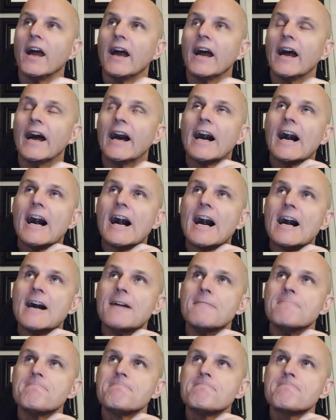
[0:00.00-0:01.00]

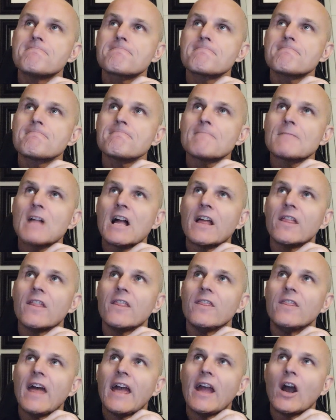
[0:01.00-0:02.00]
um,
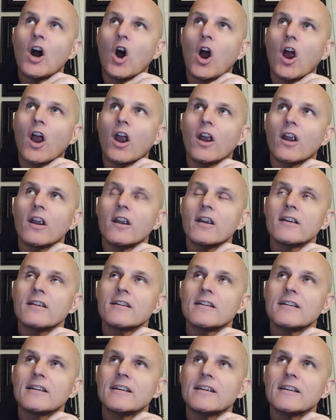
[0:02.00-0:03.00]
they are
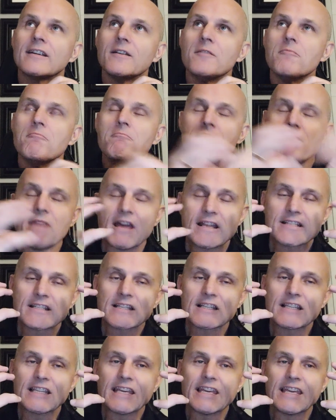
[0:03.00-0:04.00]

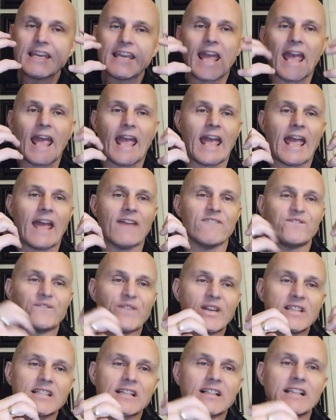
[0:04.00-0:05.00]
mentally and
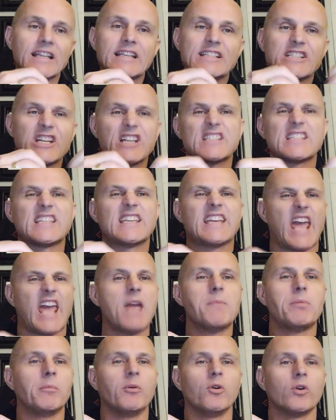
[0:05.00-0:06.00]
physically just
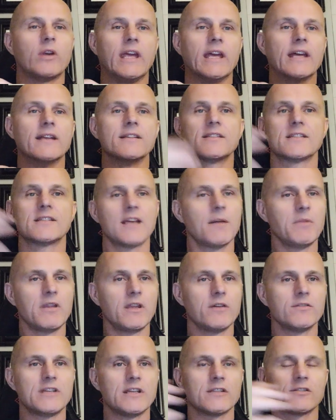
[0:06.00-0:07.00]
capable kids. Some of
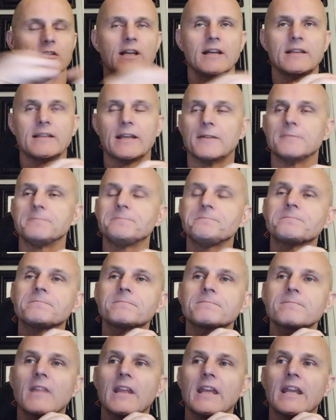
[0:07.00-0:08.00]
those kids are like that.
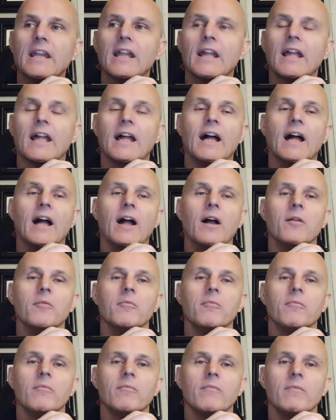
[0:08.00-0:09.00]

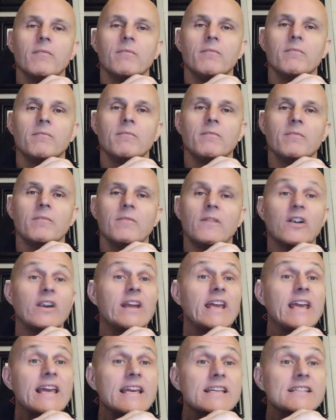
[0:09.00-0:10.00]
Um, they're
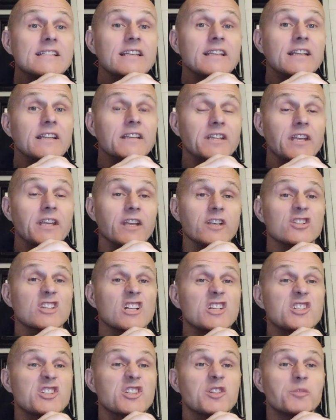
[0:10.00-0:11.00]
easy to teach.
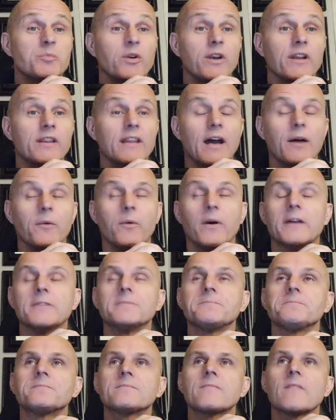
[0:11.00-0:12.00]
Let's just put it that way.
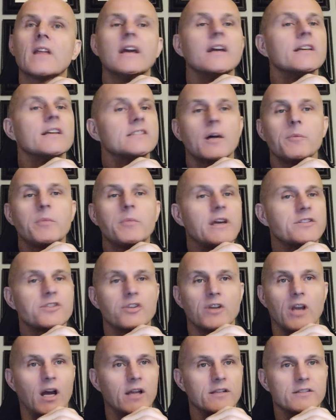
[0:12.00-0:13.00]
Some kids
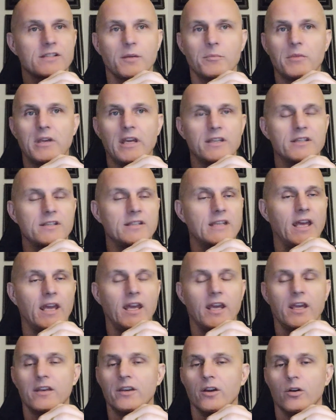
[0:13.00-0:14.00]
are not. Some kids,
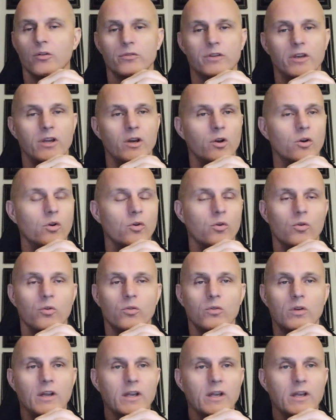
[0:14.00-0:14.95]
they don't know,